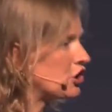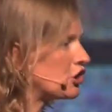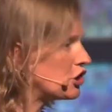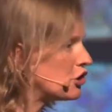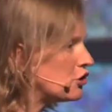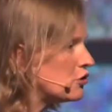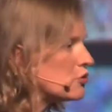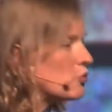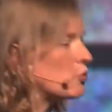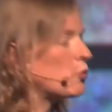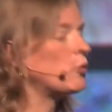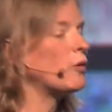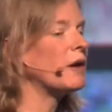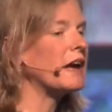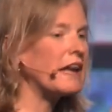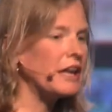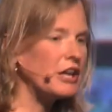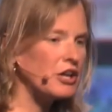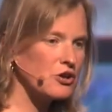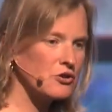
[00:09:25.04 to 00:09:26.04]
you
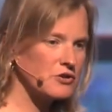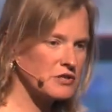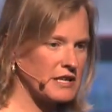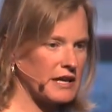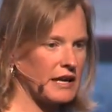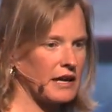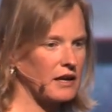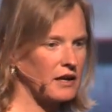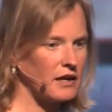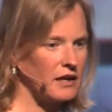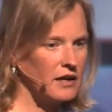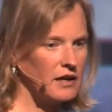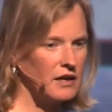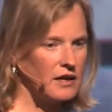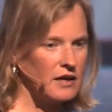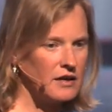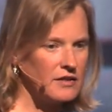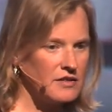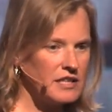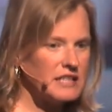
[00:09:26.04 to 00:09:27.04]
reusing
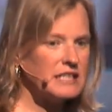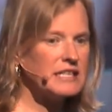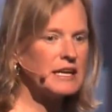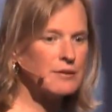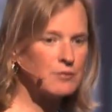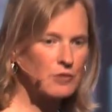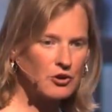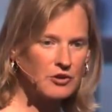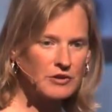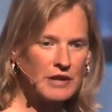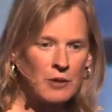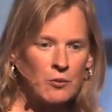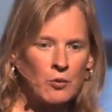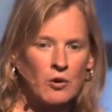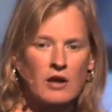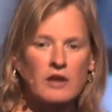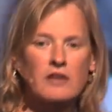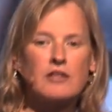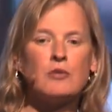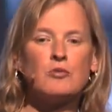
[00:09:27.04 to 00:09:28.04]
the deep neural
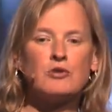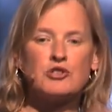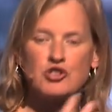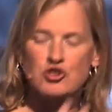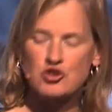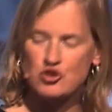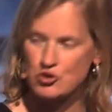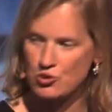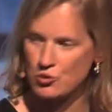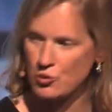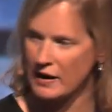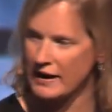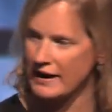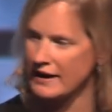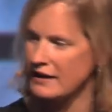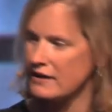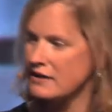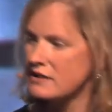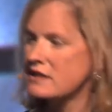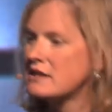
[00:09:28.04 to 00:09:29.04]
network that was
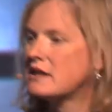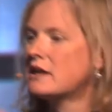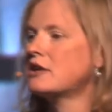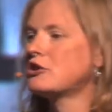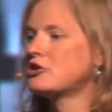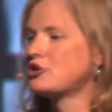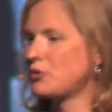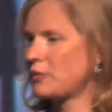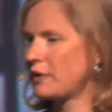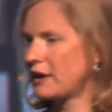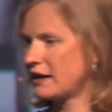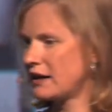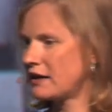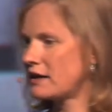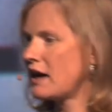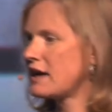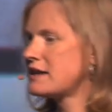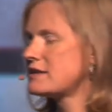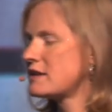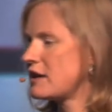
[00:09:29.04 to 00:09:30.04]
trained to
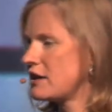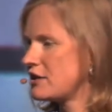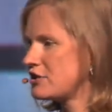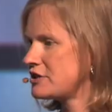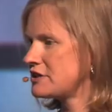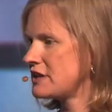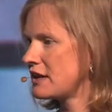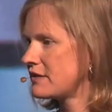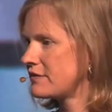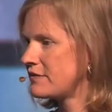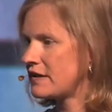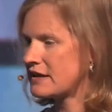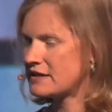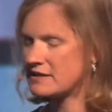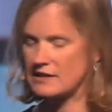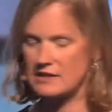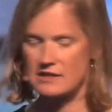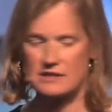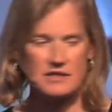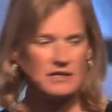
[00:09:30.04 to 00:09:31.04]
recognize and understand
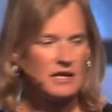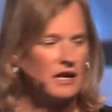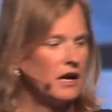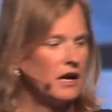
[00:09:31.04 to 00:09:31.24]
faces